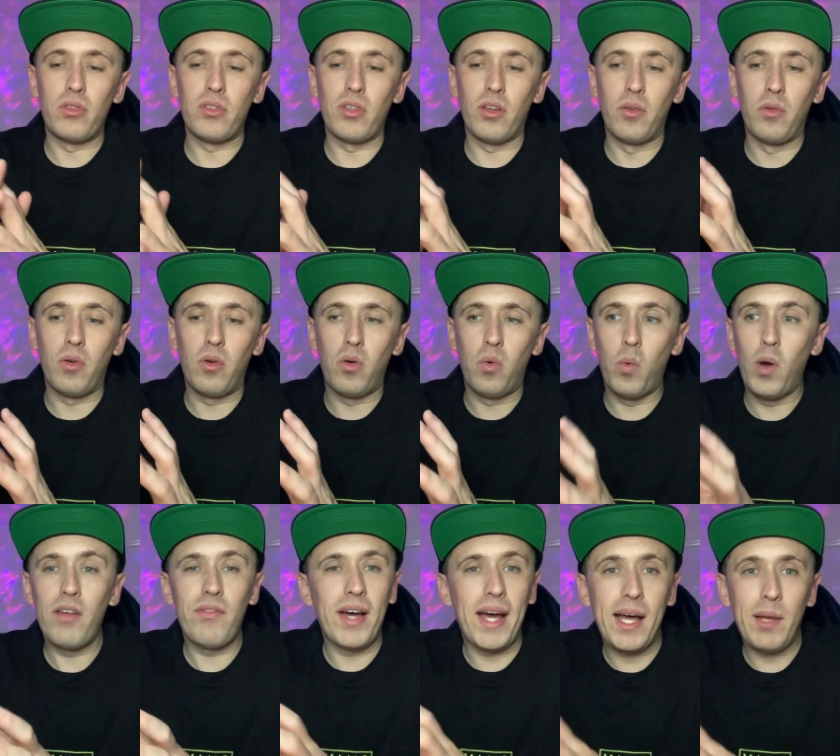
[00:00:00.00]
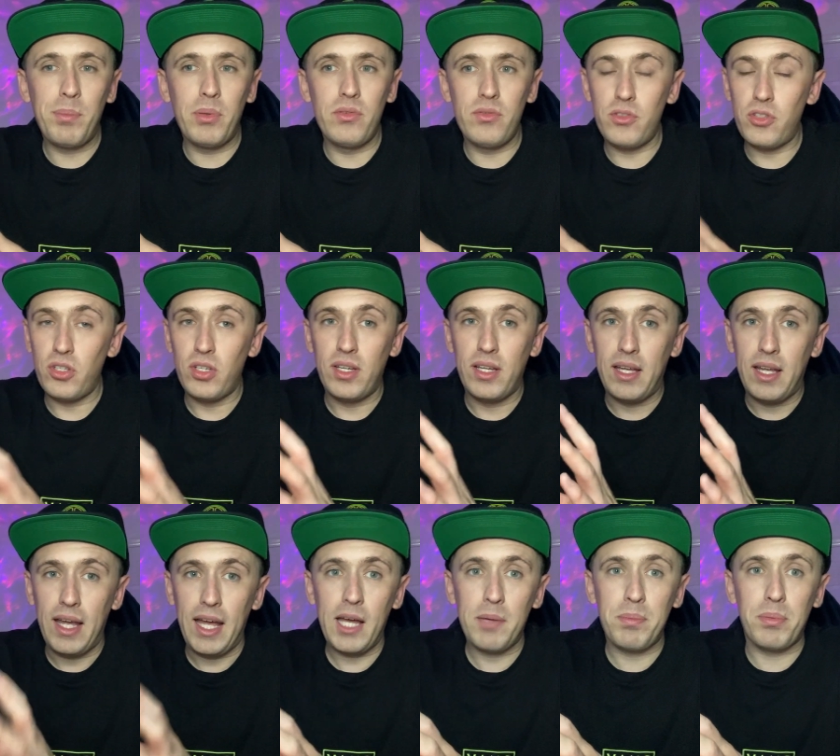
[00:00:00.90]
So whatever happens,
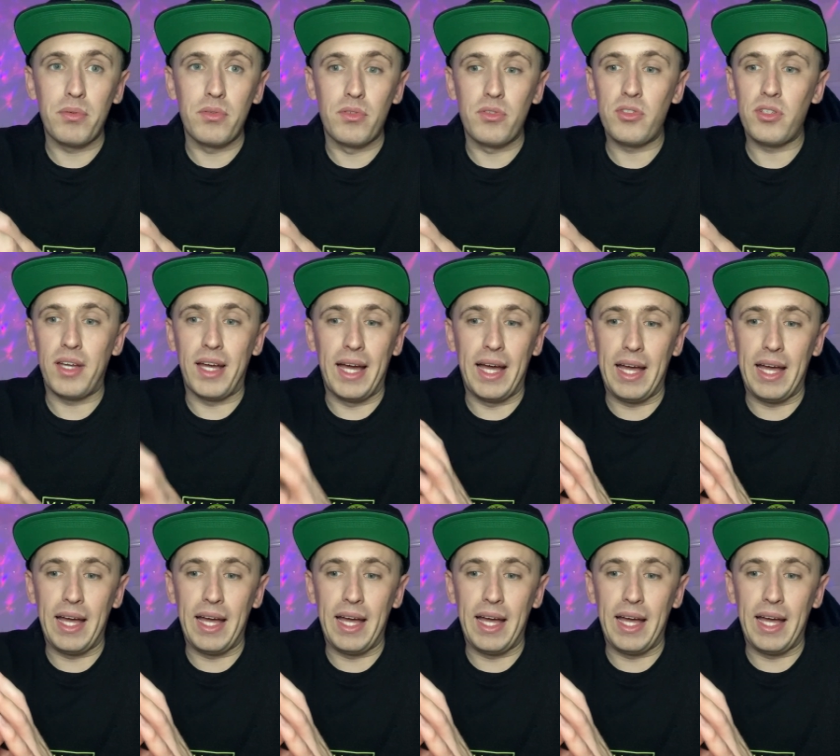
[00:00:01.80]
happens,